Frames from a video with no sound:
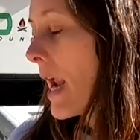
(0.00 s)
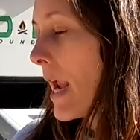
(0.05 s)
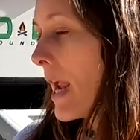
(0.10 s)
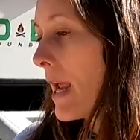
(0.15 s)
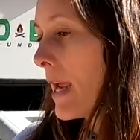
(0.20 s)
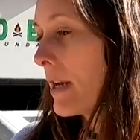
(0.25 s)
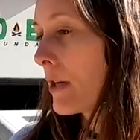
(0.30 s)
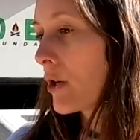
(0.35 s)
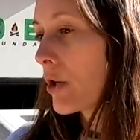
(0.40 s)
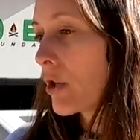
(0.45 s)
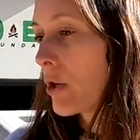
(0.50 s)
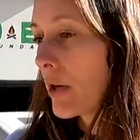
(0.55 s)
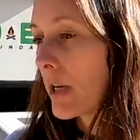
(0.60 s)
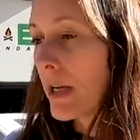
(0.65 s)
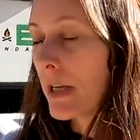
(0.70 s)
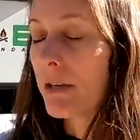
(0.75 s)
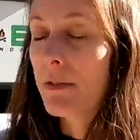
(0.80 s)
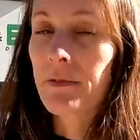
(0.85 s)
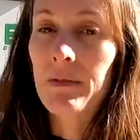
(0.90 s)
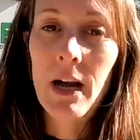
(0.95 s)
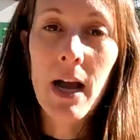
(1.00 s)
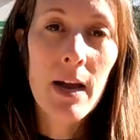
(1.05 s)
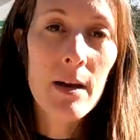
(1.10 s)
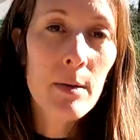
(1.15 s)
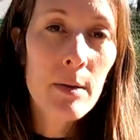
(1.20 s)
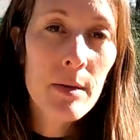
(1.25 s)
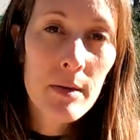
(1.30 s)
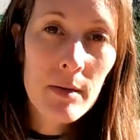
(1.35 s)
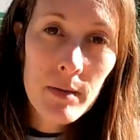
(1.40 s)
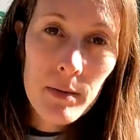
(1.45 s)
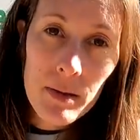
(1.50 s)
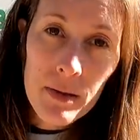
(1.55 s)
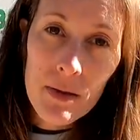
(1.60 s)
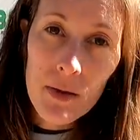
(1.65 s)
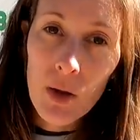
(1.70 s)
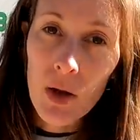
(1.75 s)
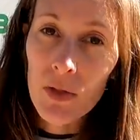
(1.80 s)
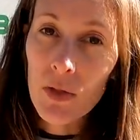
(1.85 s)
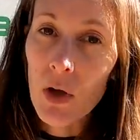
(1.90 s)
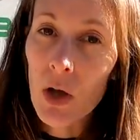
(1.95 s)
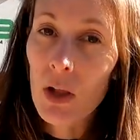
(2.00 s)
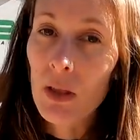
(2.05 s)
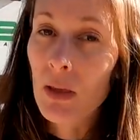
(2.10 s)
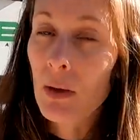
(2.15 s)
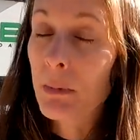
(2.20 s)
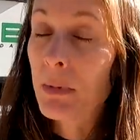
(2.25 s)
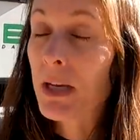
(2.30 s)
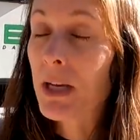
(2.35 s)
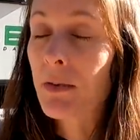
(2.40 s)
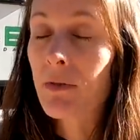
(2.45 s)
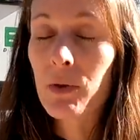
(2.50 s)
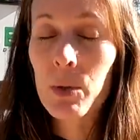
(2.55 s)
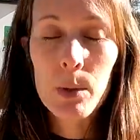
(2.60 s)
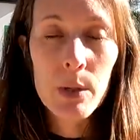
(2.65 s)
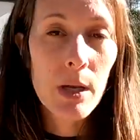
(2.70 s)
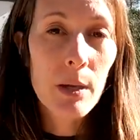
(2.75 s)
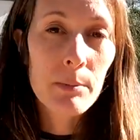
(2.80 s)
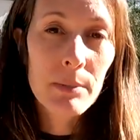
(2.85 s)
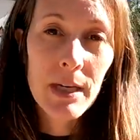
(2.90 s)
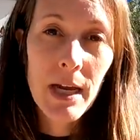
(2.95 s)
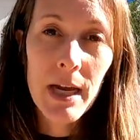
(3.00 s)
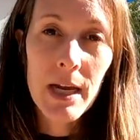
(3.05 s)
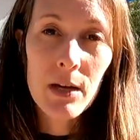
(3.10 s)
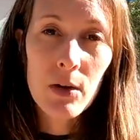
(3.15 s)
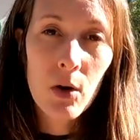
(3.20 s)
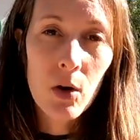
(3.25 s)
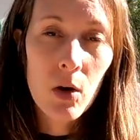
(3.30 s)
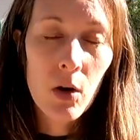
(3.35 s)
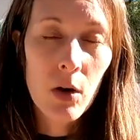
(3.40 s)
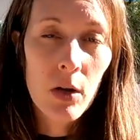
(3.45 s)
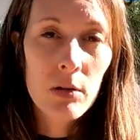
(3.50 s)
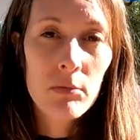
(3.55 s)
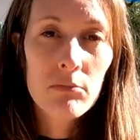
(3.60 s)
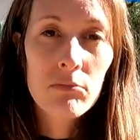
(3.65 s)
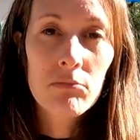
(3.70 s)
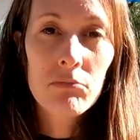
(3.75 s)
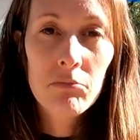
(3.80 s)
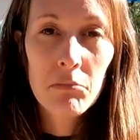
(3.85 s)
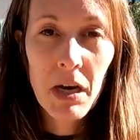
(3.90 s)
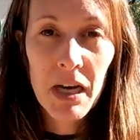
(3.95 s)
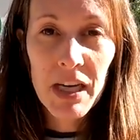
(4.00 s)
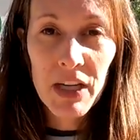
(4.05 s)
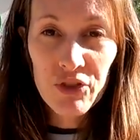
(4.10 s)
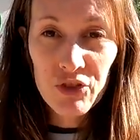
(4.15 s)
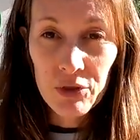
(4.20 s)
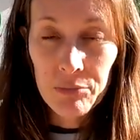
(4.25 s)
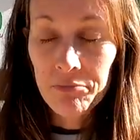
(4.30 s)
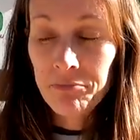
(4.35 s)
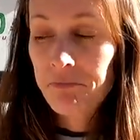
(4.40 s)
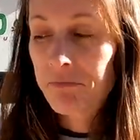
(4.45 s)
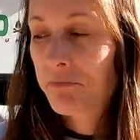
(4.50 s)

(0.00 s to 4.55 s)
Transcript: and cooking devices, so I thought let me give you an update on my kitchen.